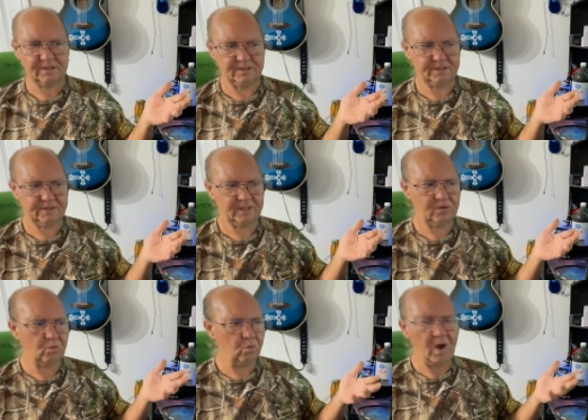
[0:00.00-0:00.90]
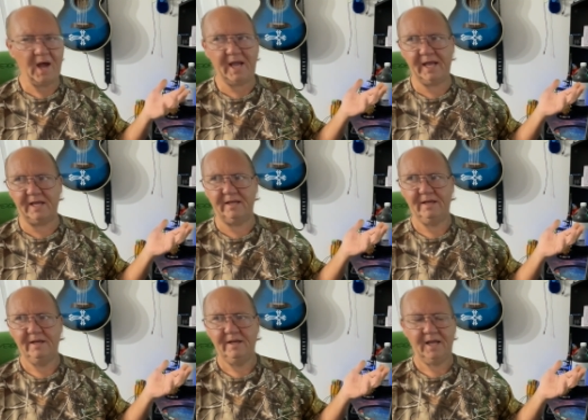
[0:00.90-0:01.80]
and it's like, why?
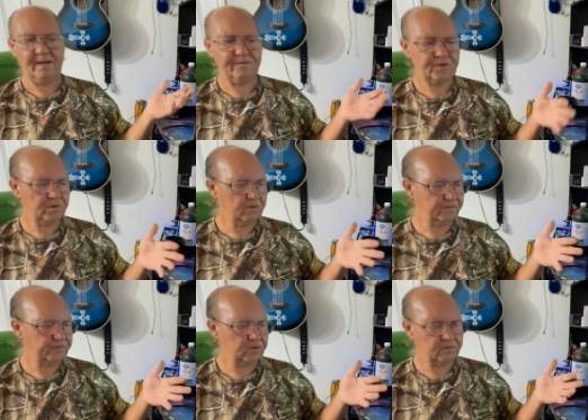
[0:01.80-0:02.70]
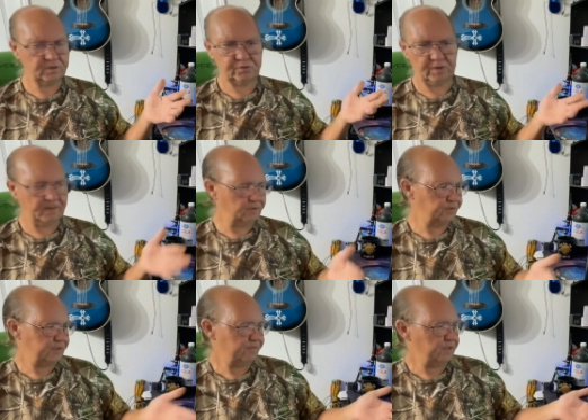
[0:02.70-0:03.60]
And fewer Dremels,
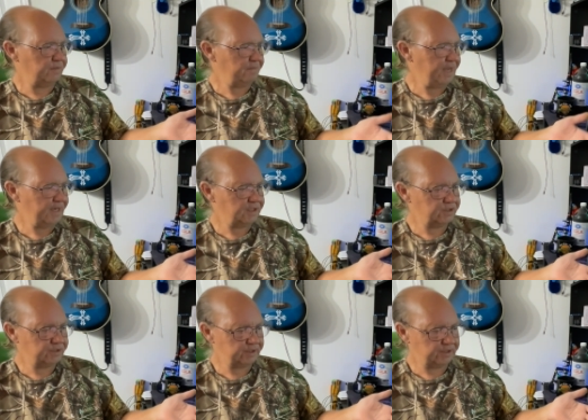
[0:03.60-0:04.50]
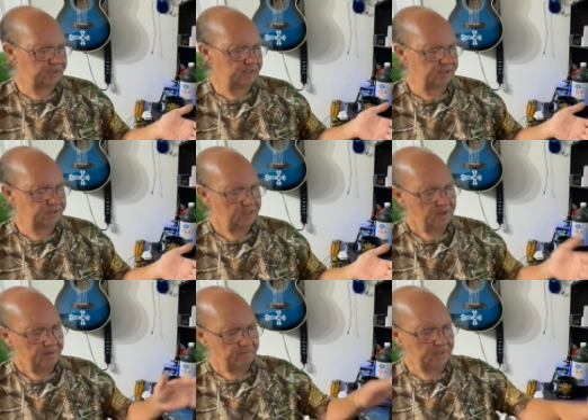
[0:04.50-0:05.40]
even in packages like this.
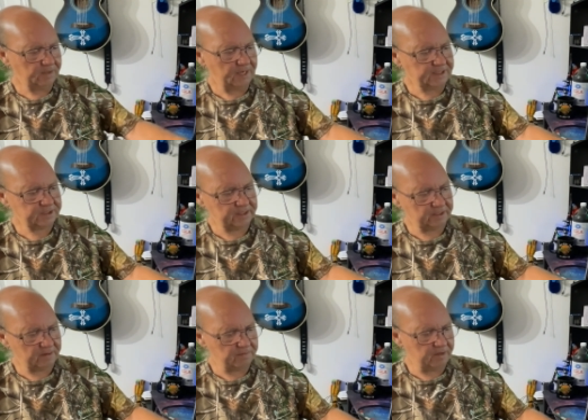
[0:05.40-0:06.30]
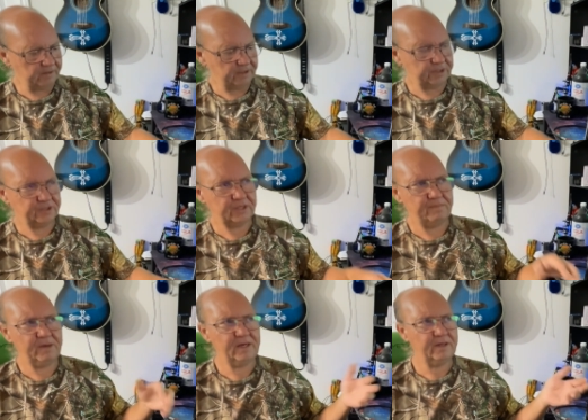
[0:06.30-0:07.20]
My last kit I bought like this, I paid, I